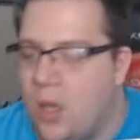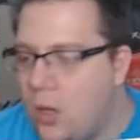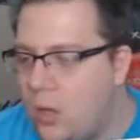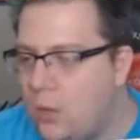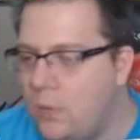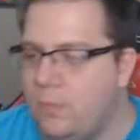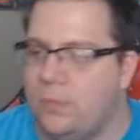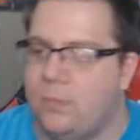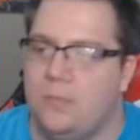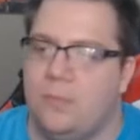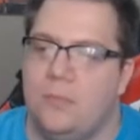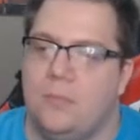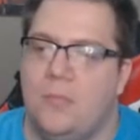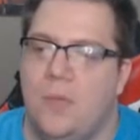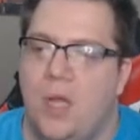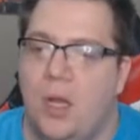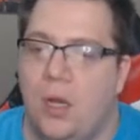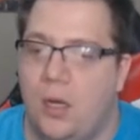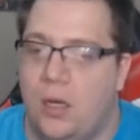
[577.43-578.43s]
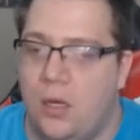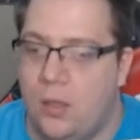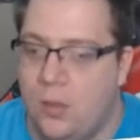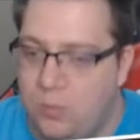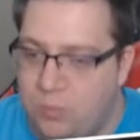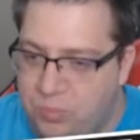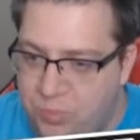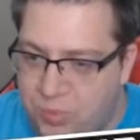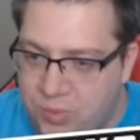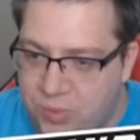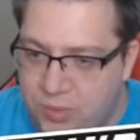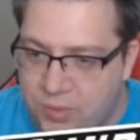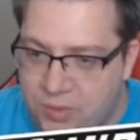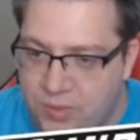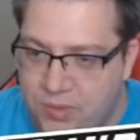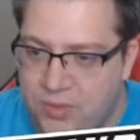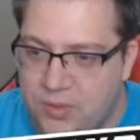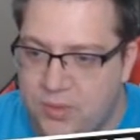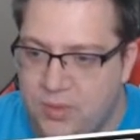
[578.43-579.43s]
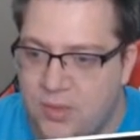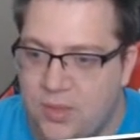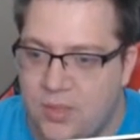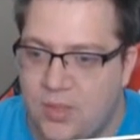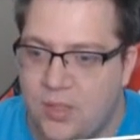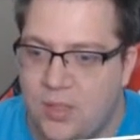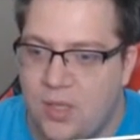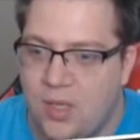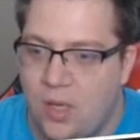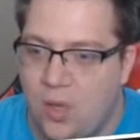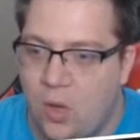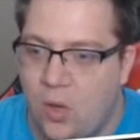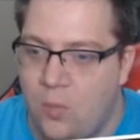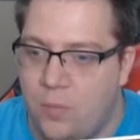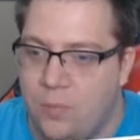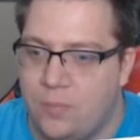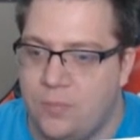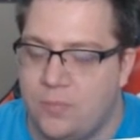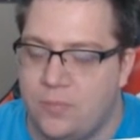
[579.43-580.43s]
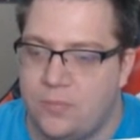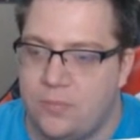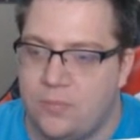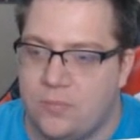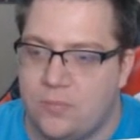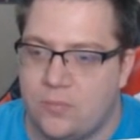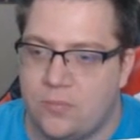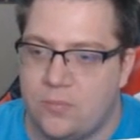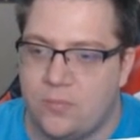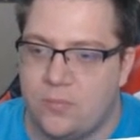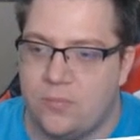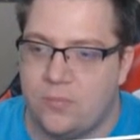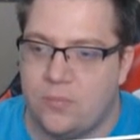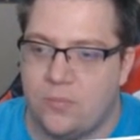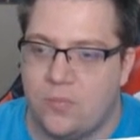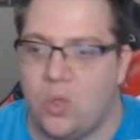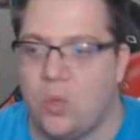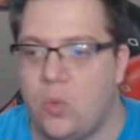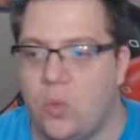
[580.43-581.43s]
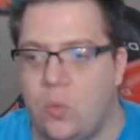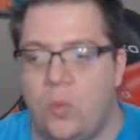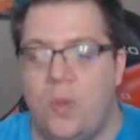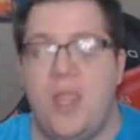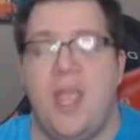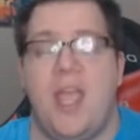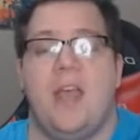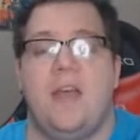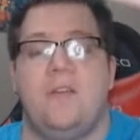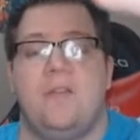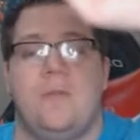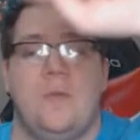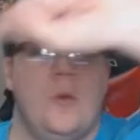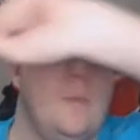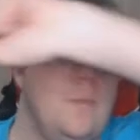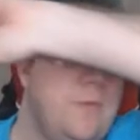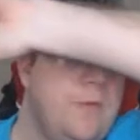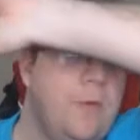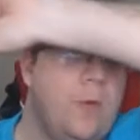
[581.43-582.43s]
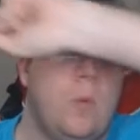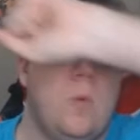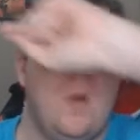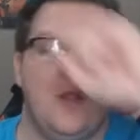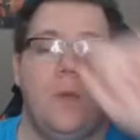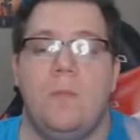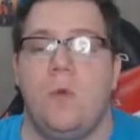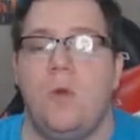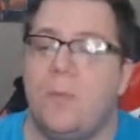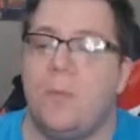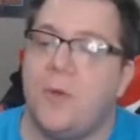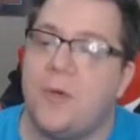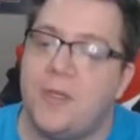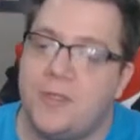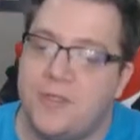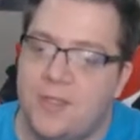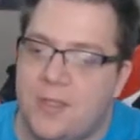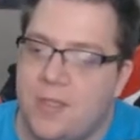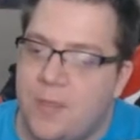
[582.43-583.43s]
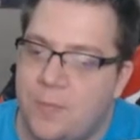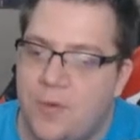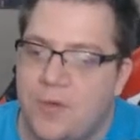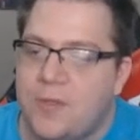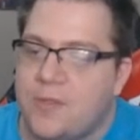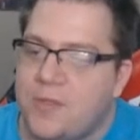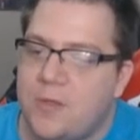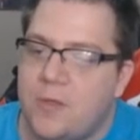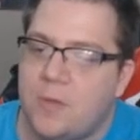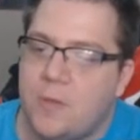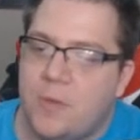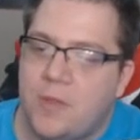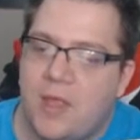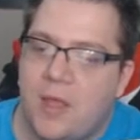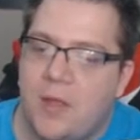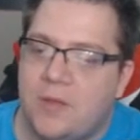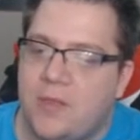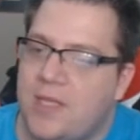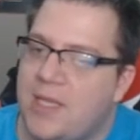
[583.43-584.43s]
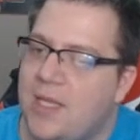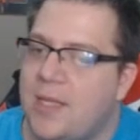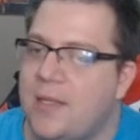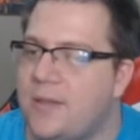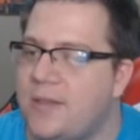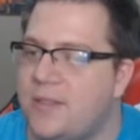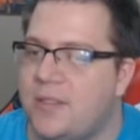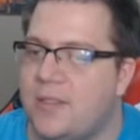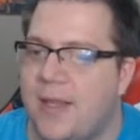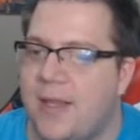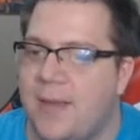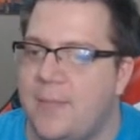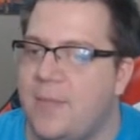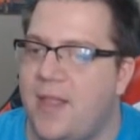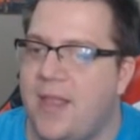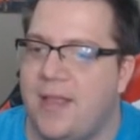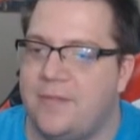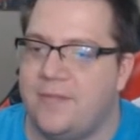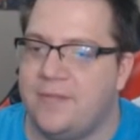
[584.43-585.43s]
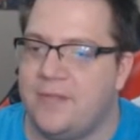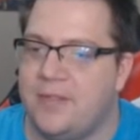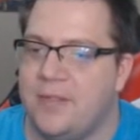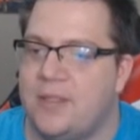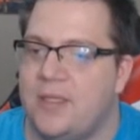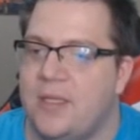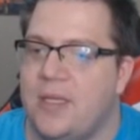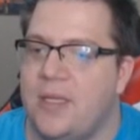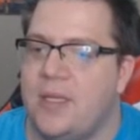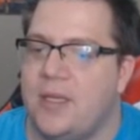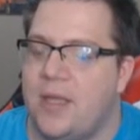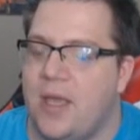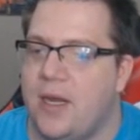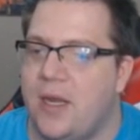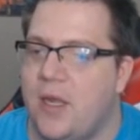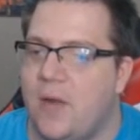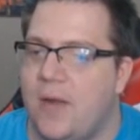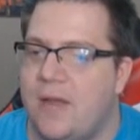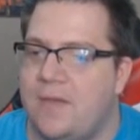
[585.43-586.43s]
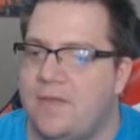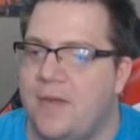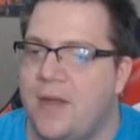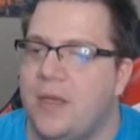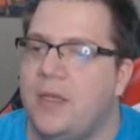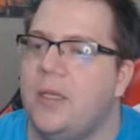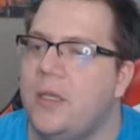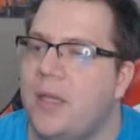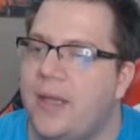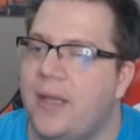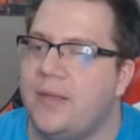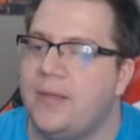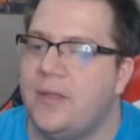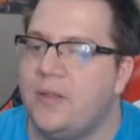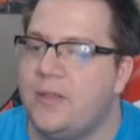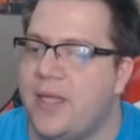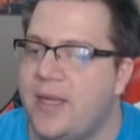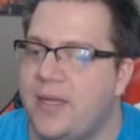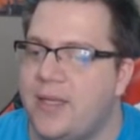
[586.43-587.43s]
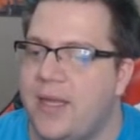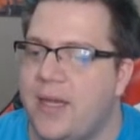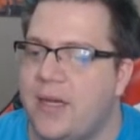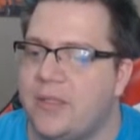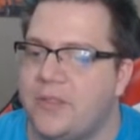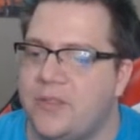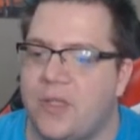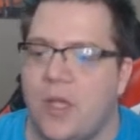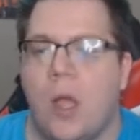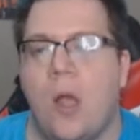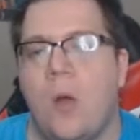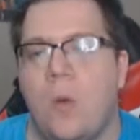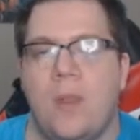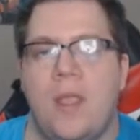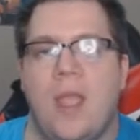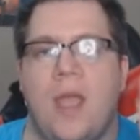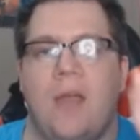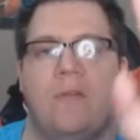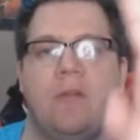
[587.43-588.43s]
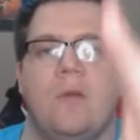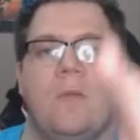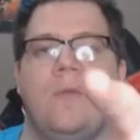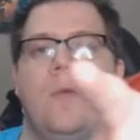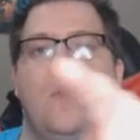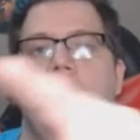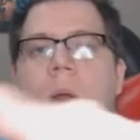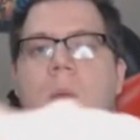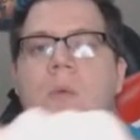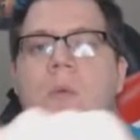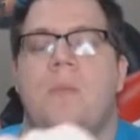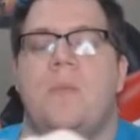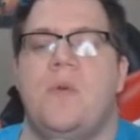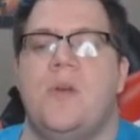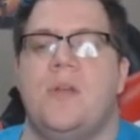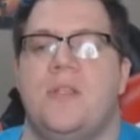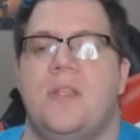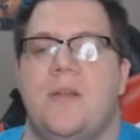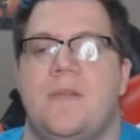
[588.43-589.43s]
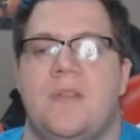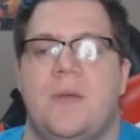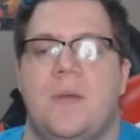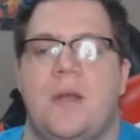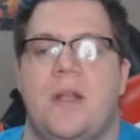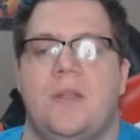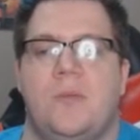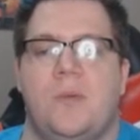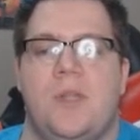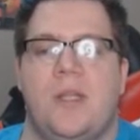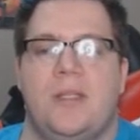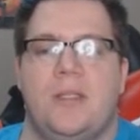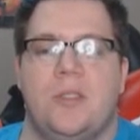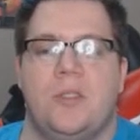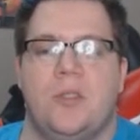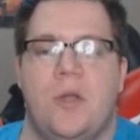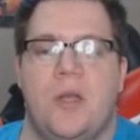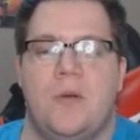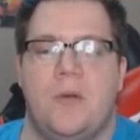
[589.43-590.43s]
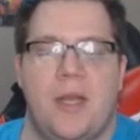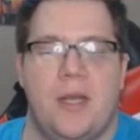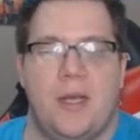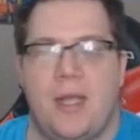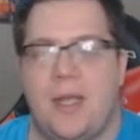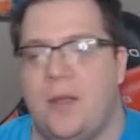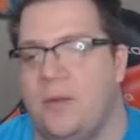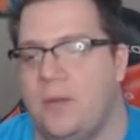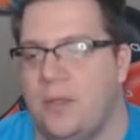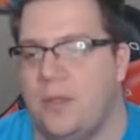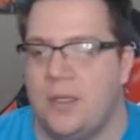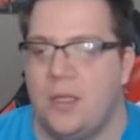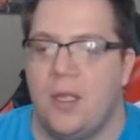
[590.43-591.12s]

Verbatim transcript: Oh. Oh. Oh. We have room for one more person, the person who without the English name left. Gotta go have fun. Yeah, you take care. So we have room for one more person if someone else would like to join right now.